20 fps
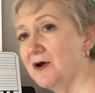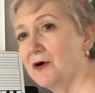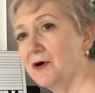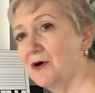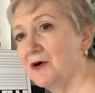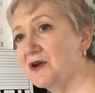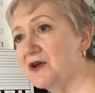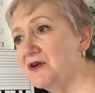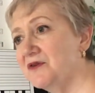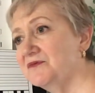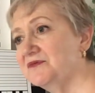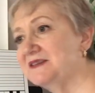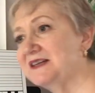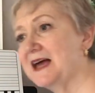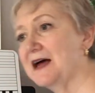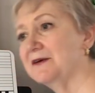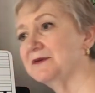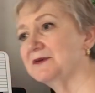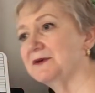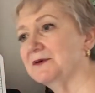or you've
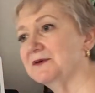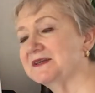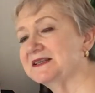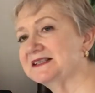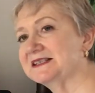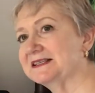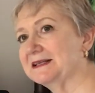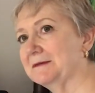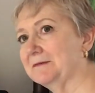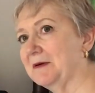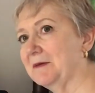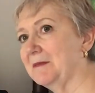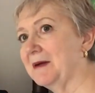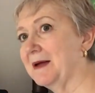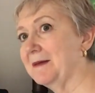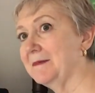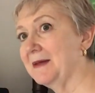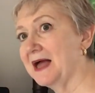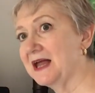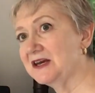downloaded some of
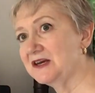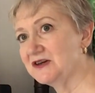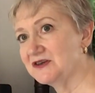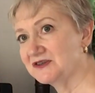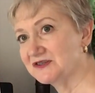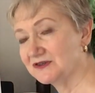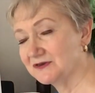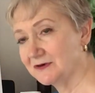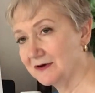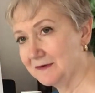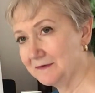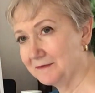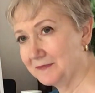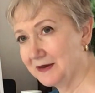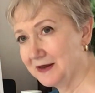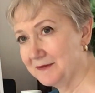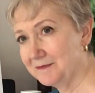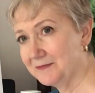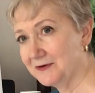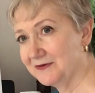my manuscript
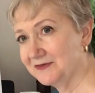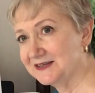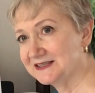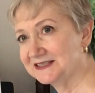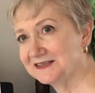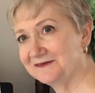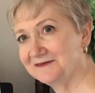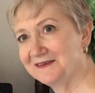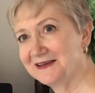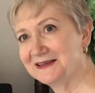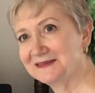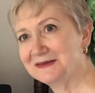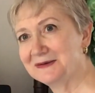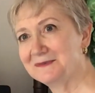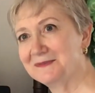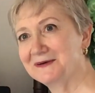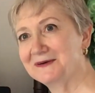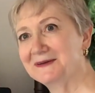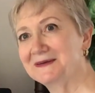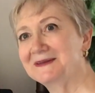paper that's
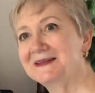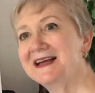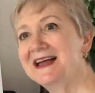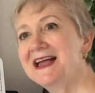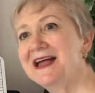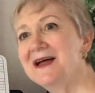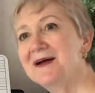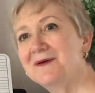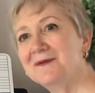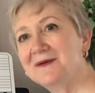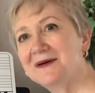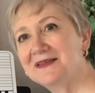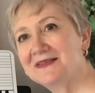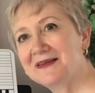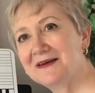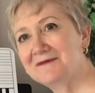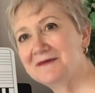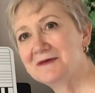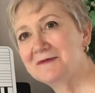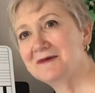available with
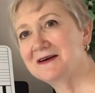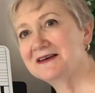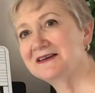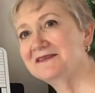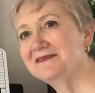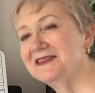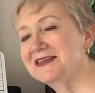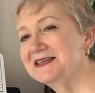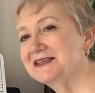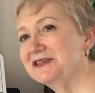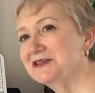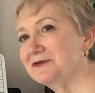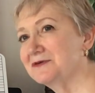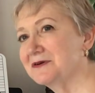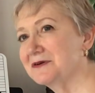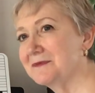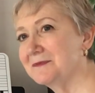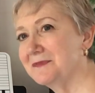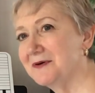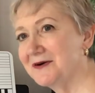every one of these You
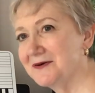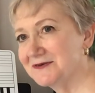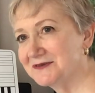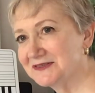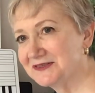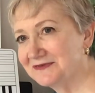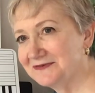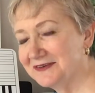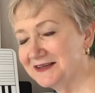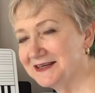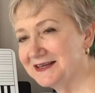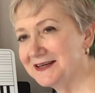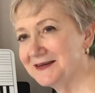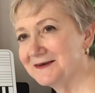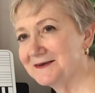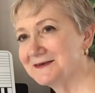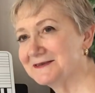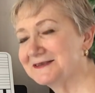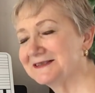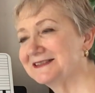Compose
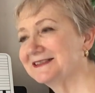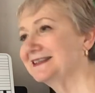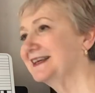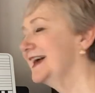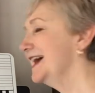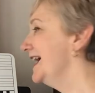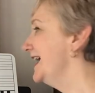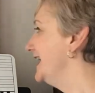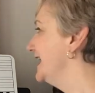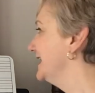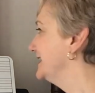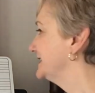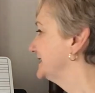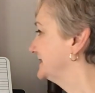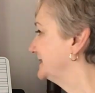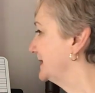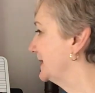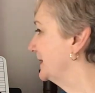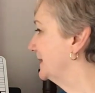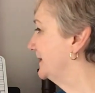videos.
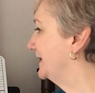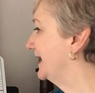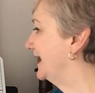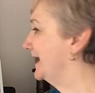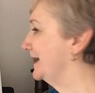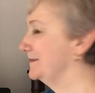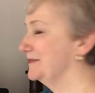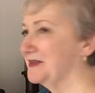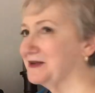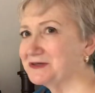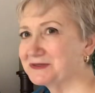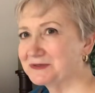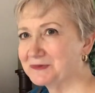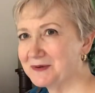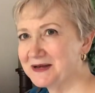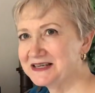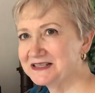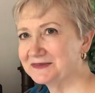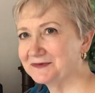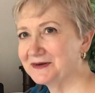So there's
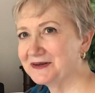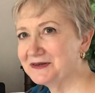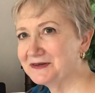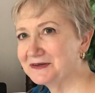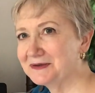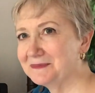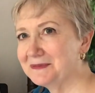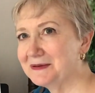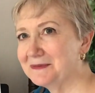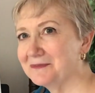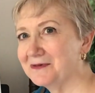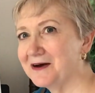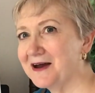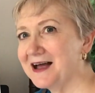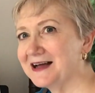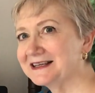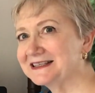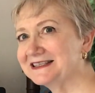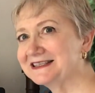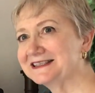ways for you to be
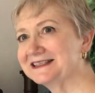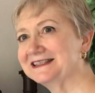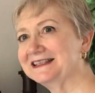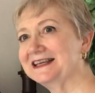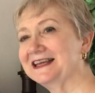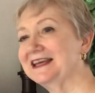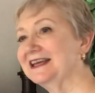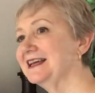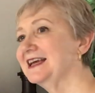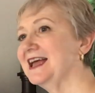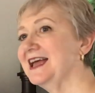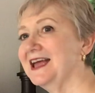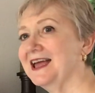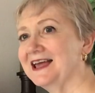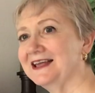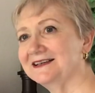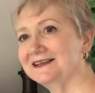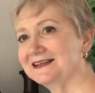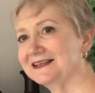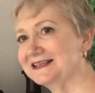practicing.
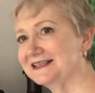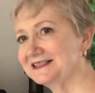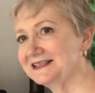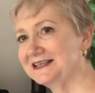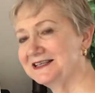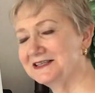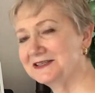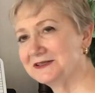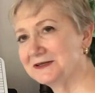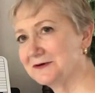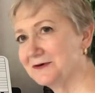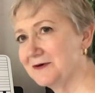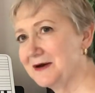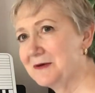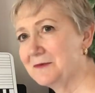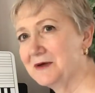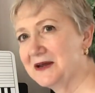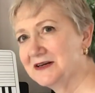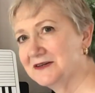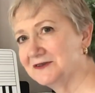And like I said, it's a
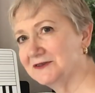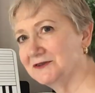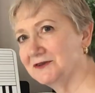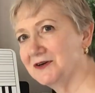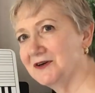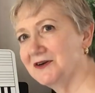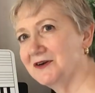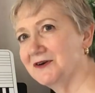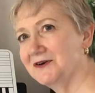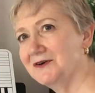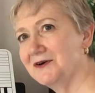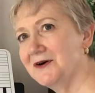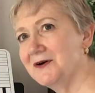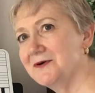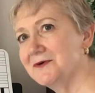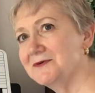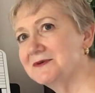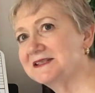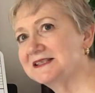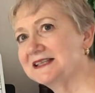great way to learn your
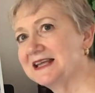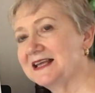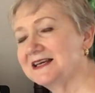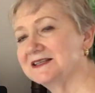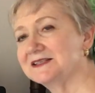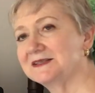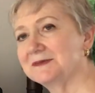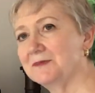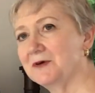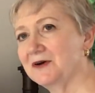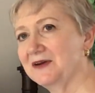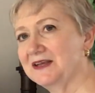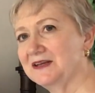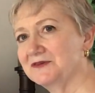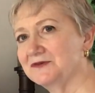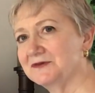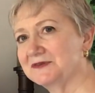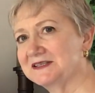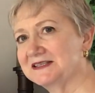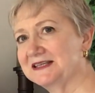notes, and it's more
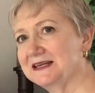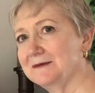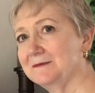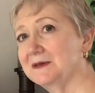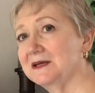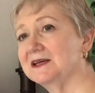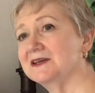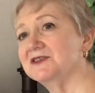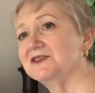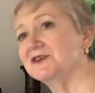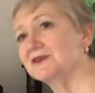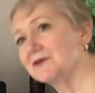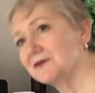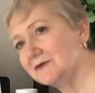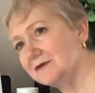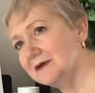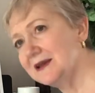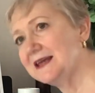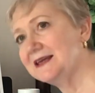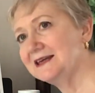interesting because you're
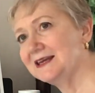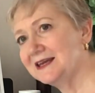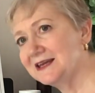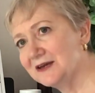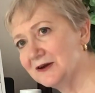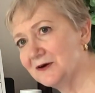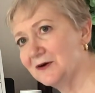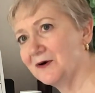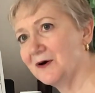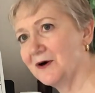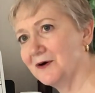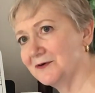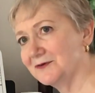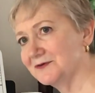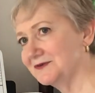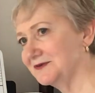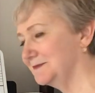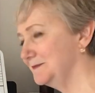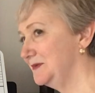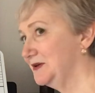creating your
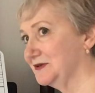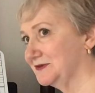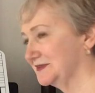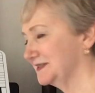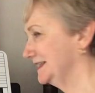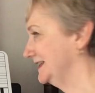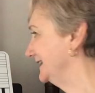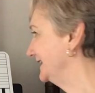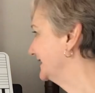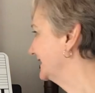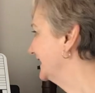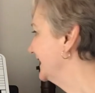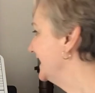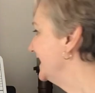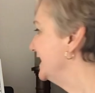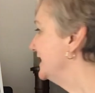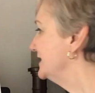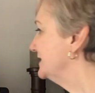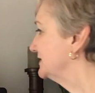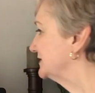own music.
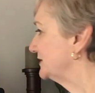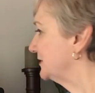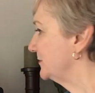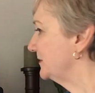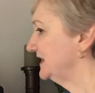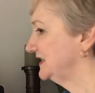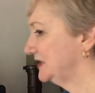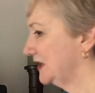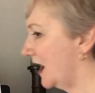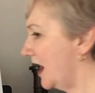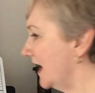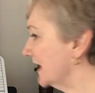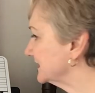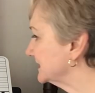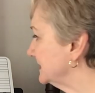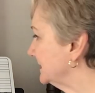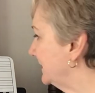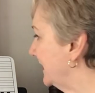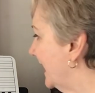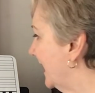So we
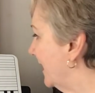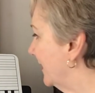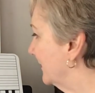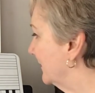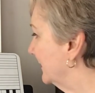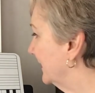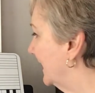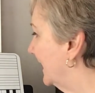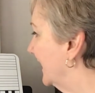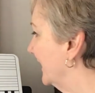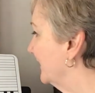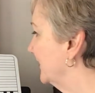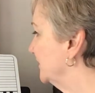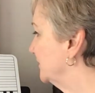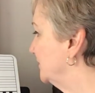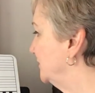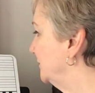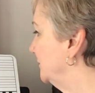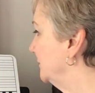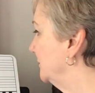talked about the
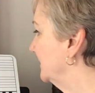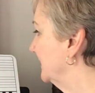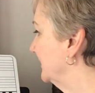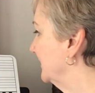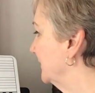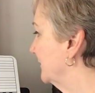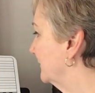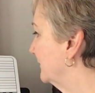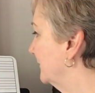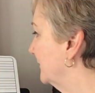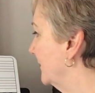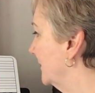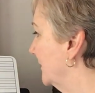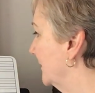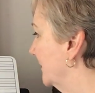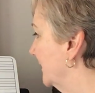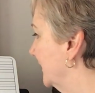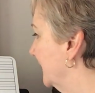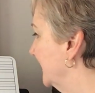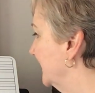2 and the
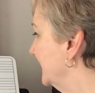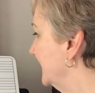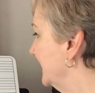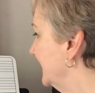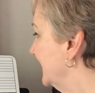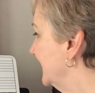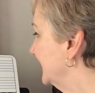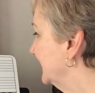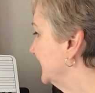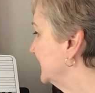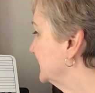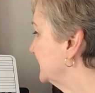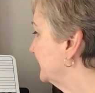4. Let's